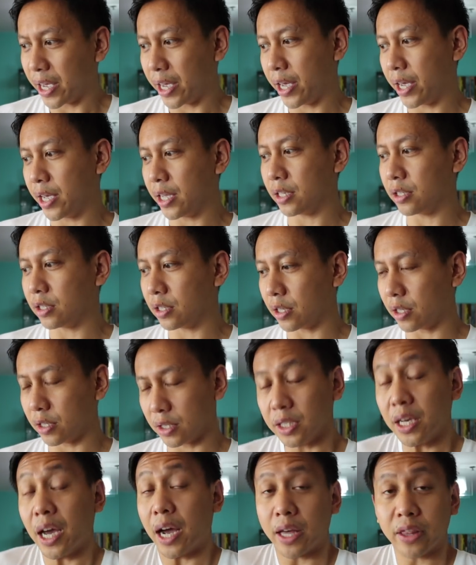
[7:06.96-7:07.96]
And
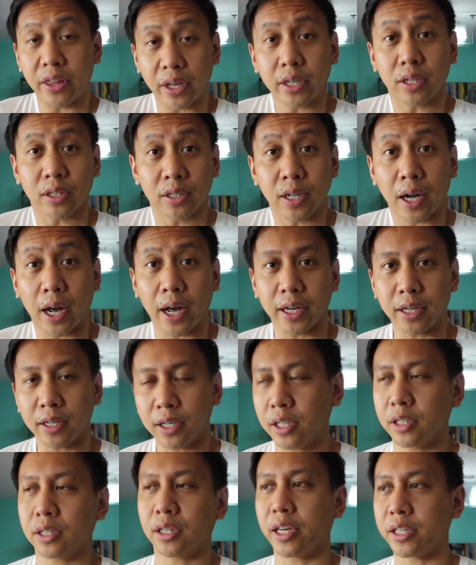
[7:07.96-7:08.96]
yeah, they could die.
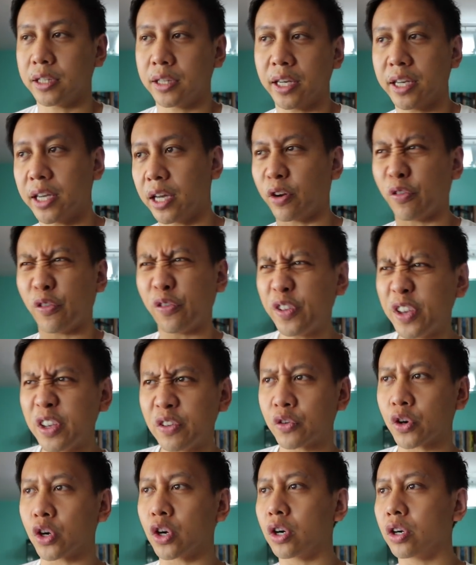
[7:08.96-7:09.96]
They get a
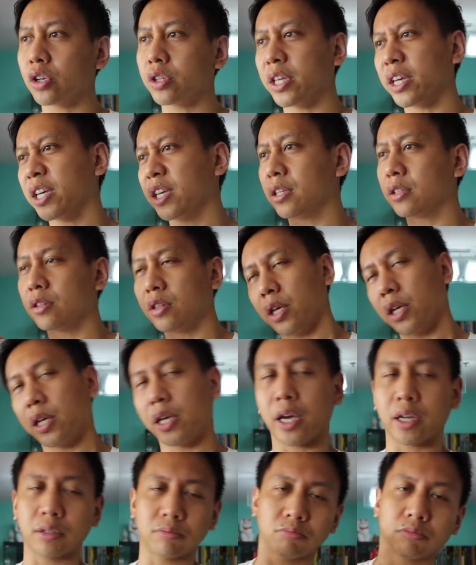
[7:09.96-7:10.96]
fever, they
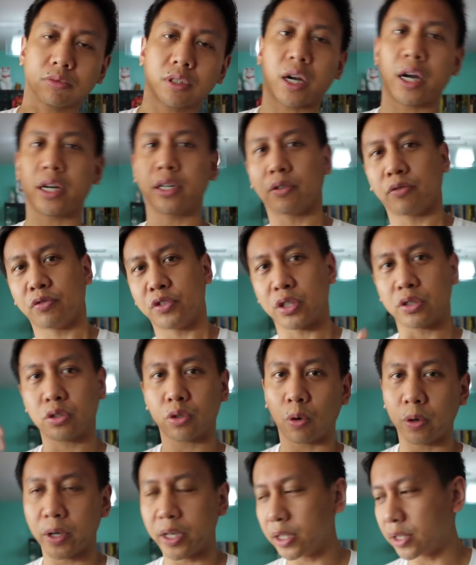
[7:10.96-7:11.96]
get kind of
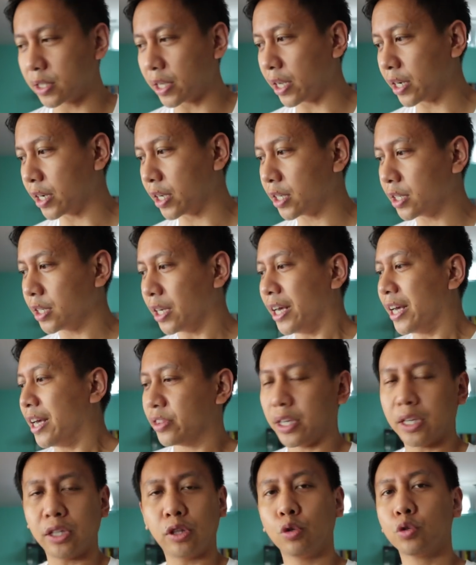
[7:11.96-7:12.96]
disorientated,
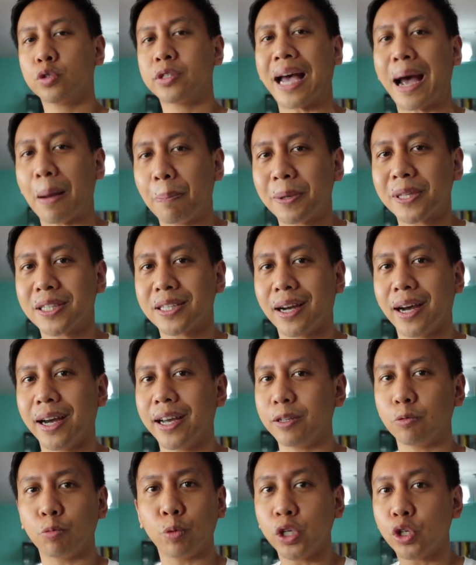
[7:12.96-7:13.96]
they lose
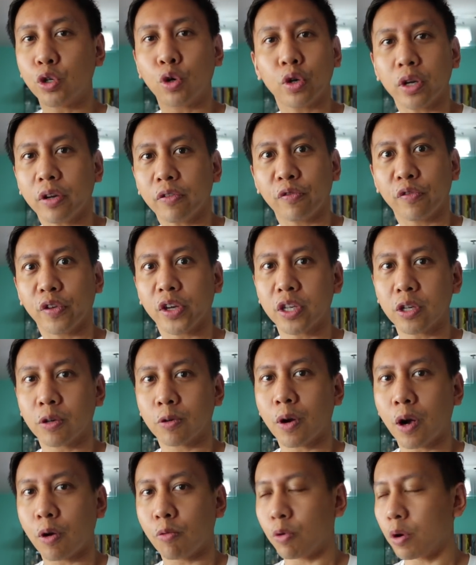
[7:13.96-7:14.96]
appetite. We couldn't
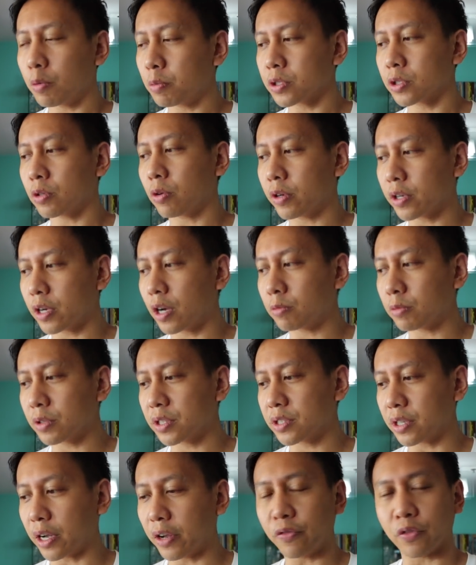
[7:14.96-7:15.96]
figure out what was going on
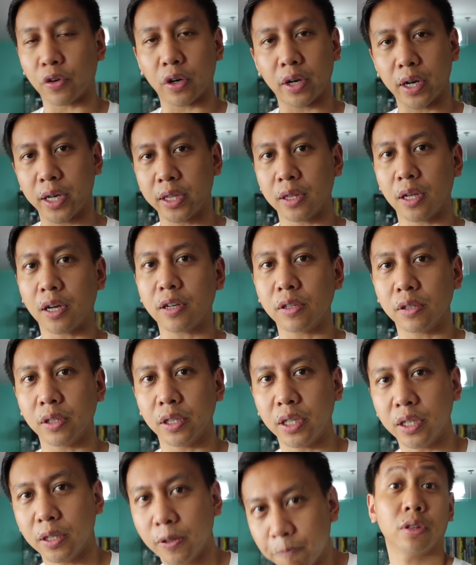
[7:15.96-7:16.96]
with Cypher, and
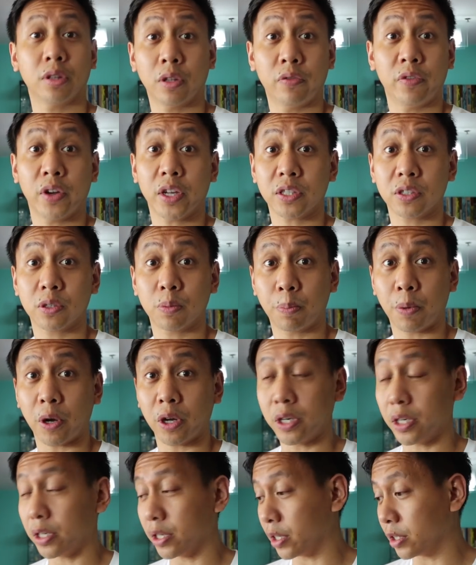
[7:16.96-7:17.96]
luckily the vet
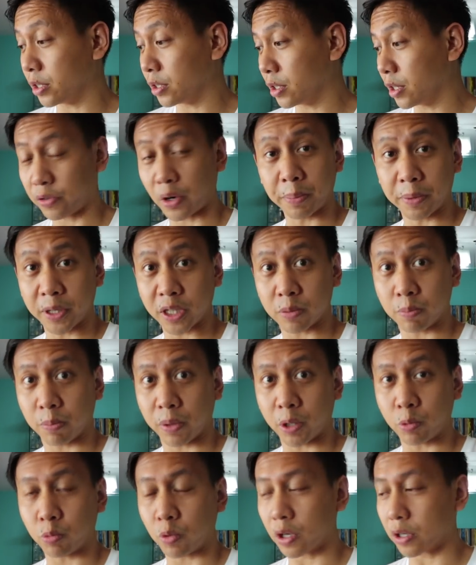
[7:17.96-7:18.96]
spotted it from his
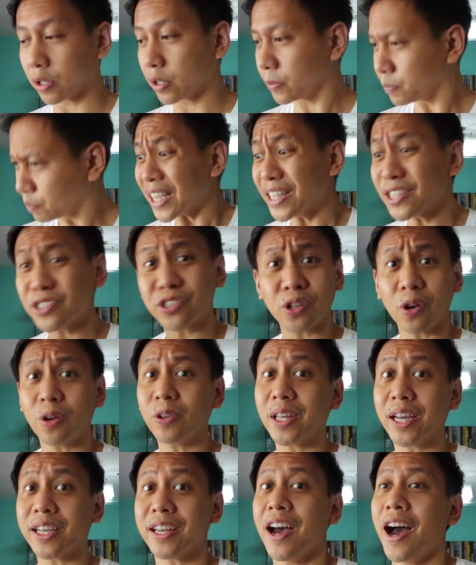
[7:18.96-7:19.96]
blood work. And
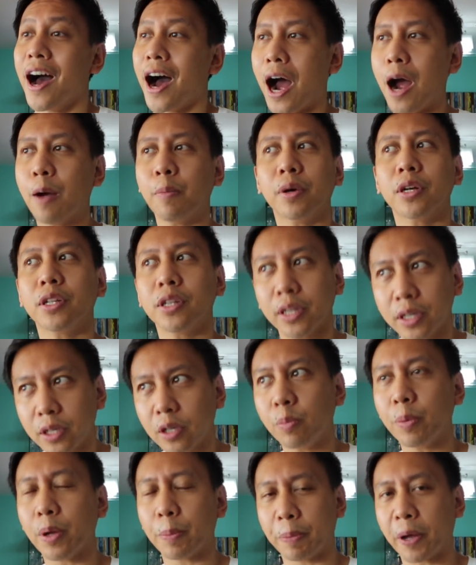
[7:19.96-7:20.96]
so I'm a
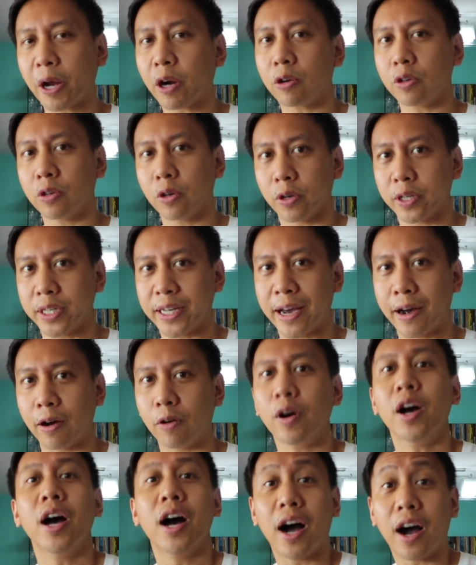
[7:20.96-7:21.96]
little bit paranoid
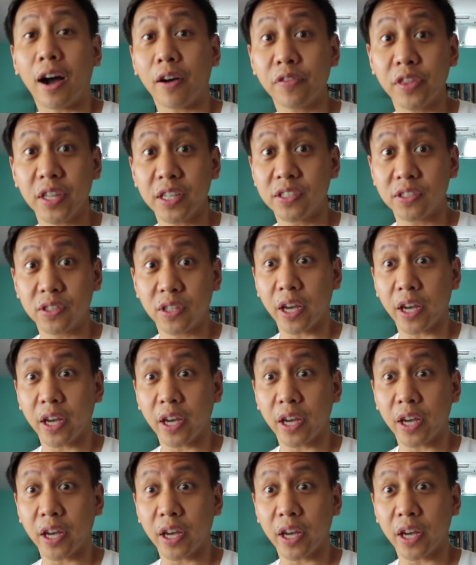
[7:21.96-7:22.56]
now of these